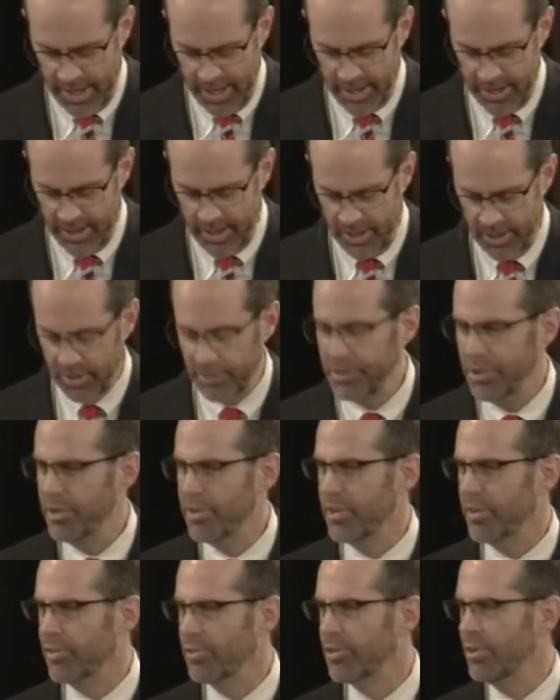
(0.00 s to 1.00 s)
and he'll
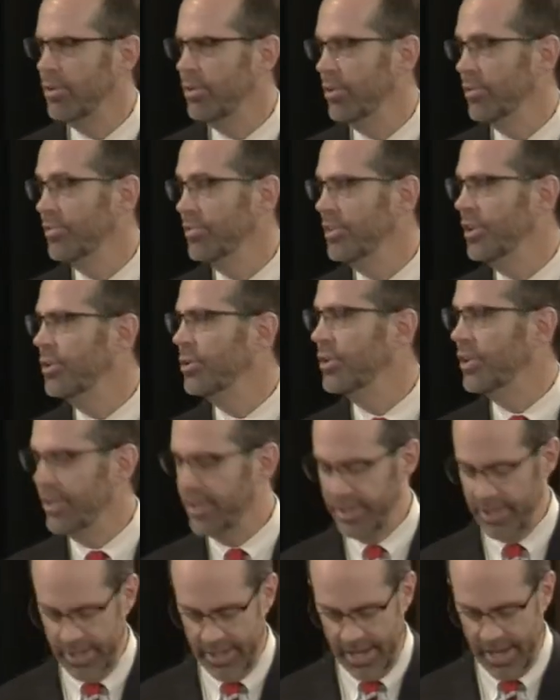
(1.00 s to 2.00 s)
do their souls no
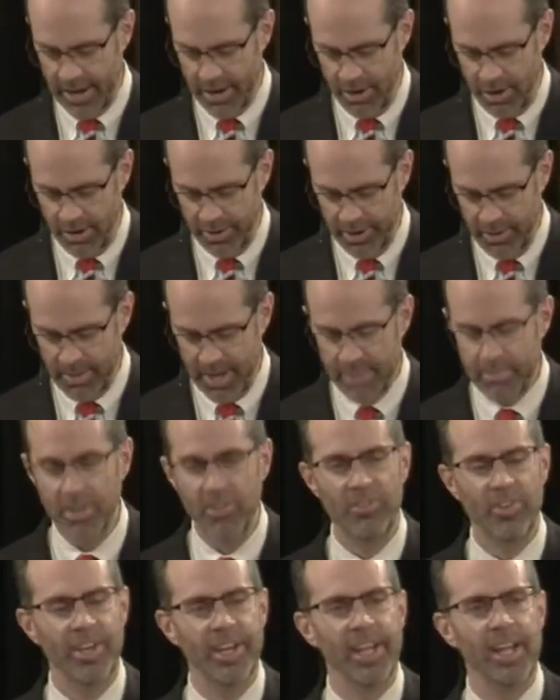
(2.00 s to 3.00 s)
good at all. You might
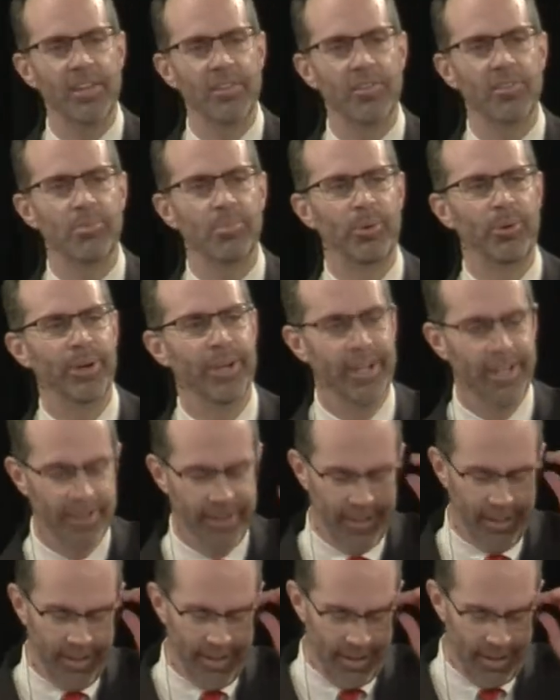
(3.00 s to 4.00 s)
be sitting here this
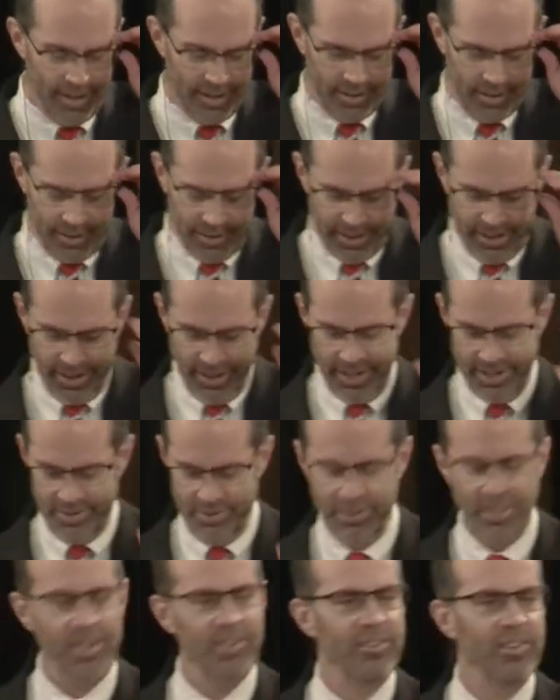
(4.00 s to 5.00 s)
morning uh, looking
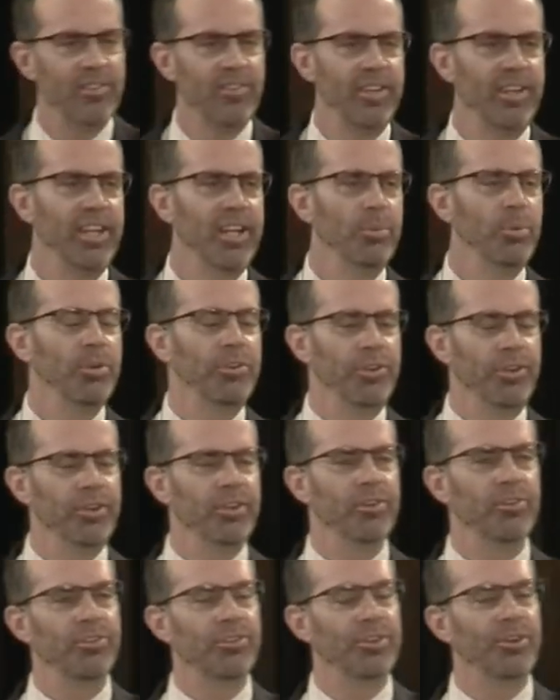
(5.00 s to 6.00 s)
at Jesus, and he will do
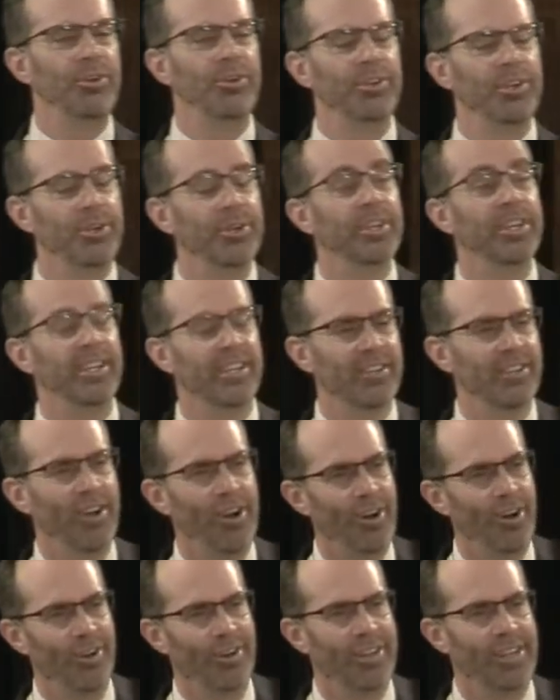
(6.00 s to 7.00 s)
your soul no good at
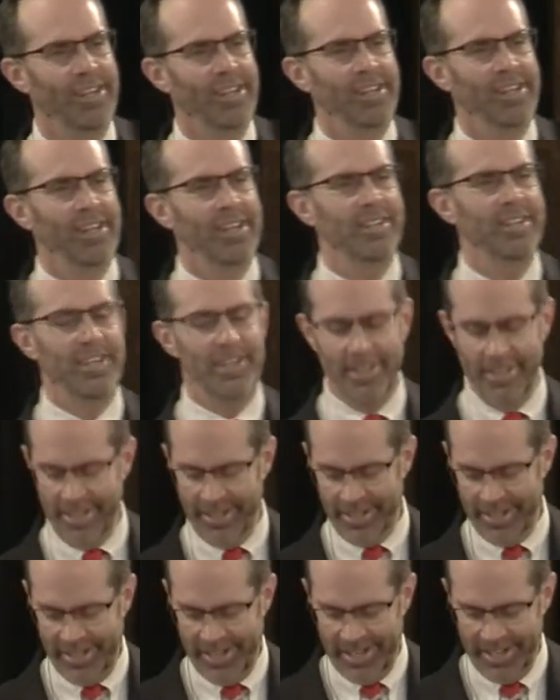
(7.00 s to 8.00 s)
all. It,
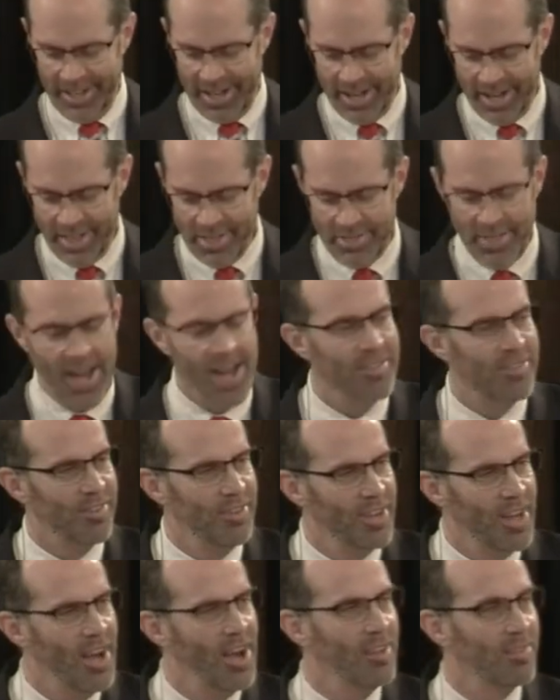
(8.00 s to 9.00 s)
it, uh,
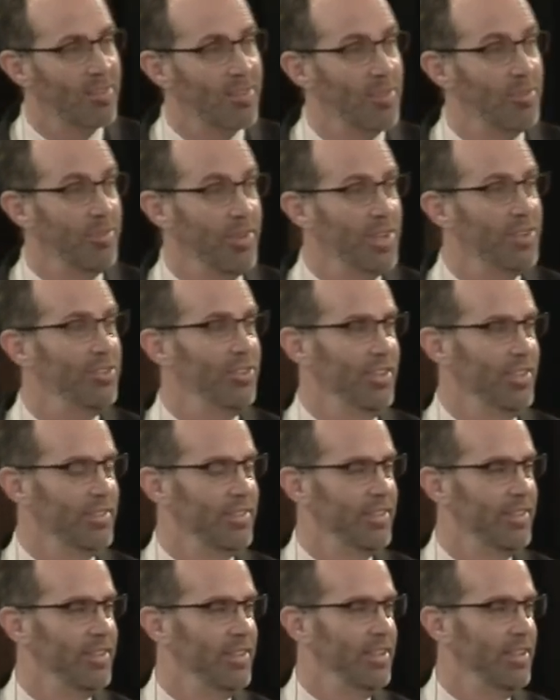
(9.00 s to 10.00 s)
that's not
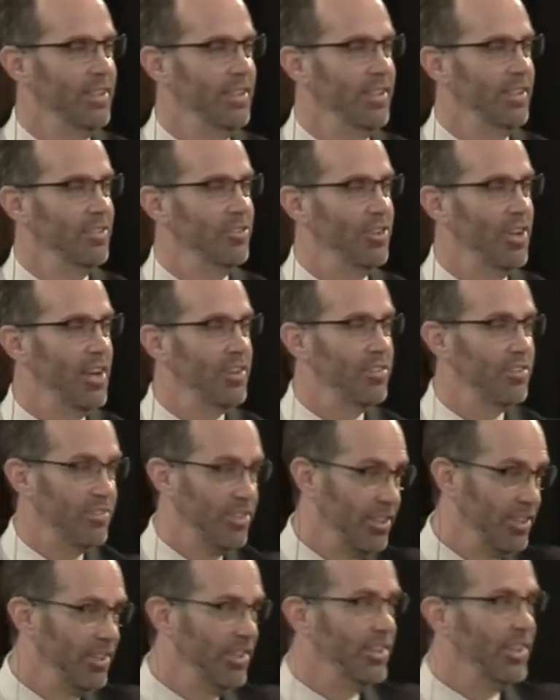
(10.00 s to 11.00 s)
sufficient
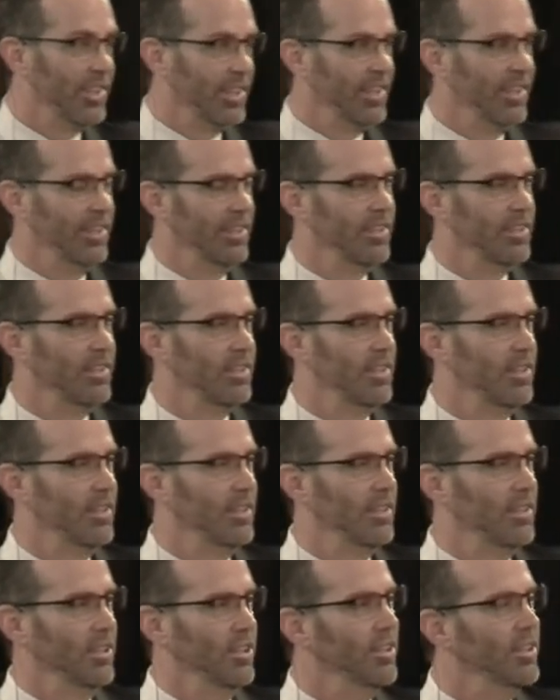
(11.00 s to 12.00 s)
just to look.
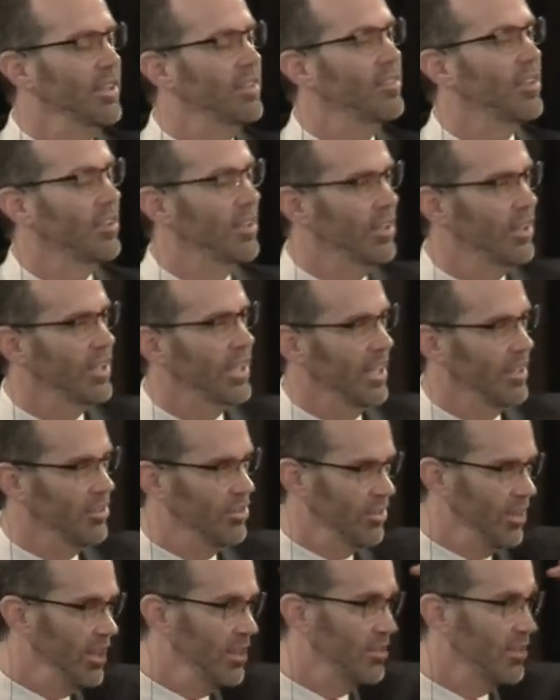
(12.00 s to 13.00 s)
You need to look
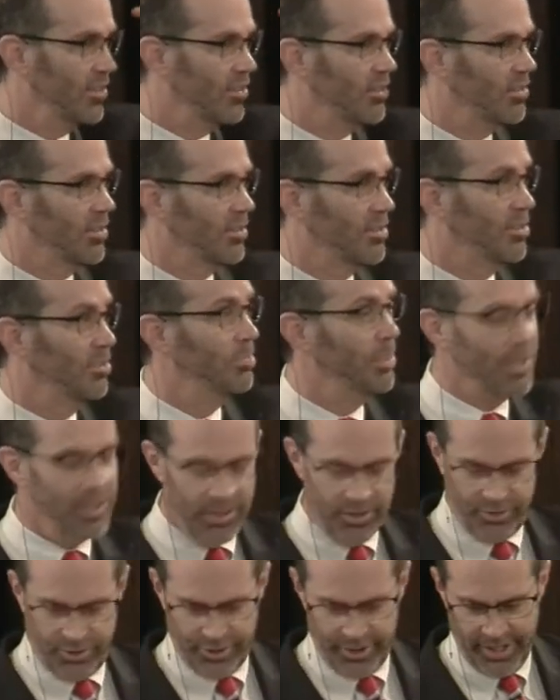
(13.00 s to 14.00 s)
at Jesus
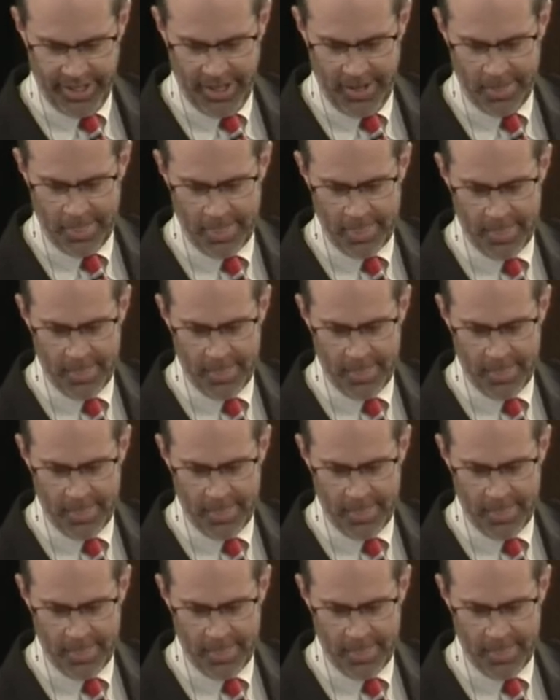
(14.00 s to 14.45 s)
spiritually.